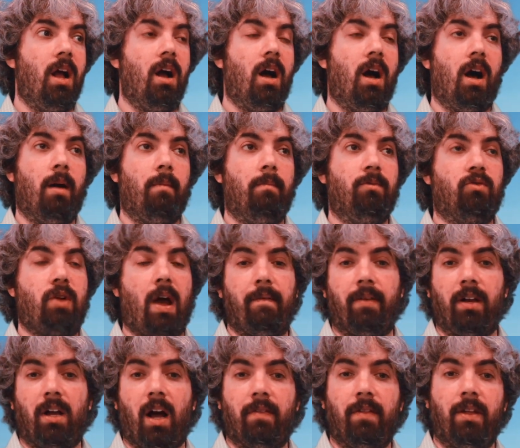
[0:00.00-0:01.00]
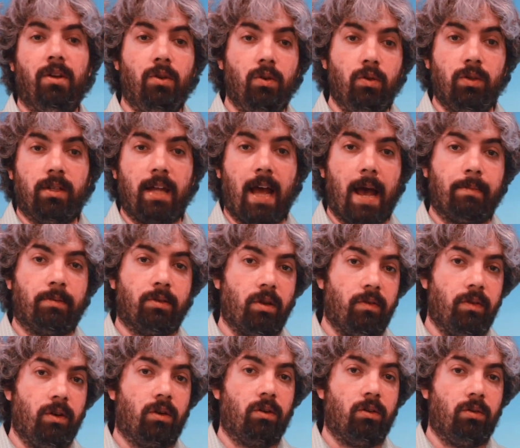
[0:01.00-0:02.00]
um, traffic on the news tab, so
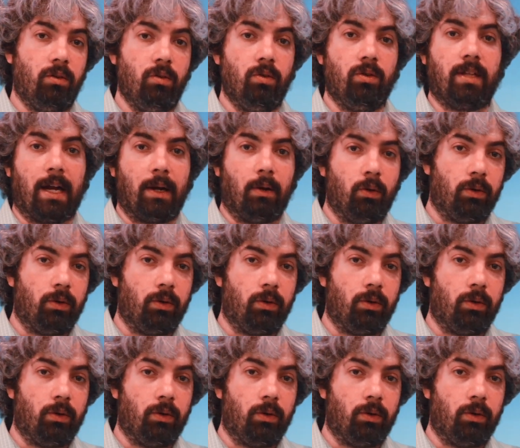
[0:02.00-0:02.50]
if you go to news dot